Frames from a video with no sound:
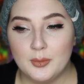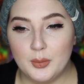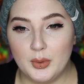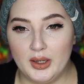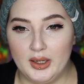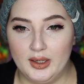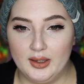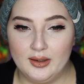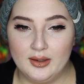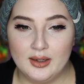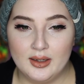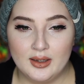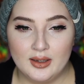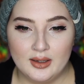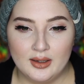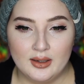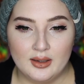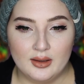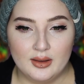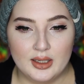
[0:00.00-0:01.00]
But
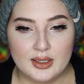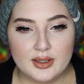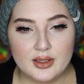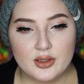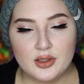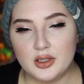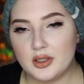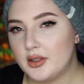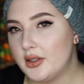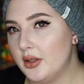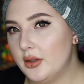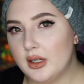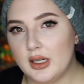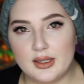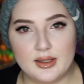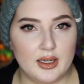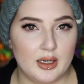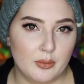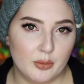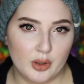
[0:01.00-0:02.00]
this is just so you
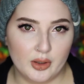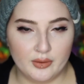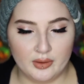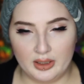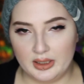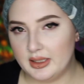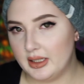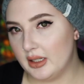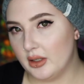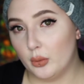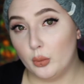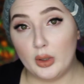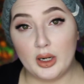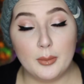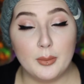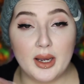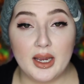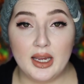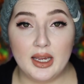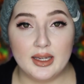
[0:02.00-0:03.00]
guys get more of an idea
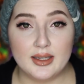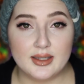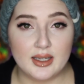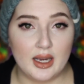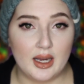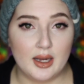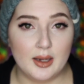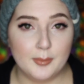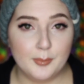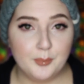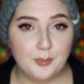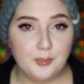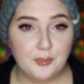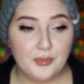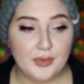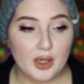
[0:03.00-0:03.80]
where my head's at,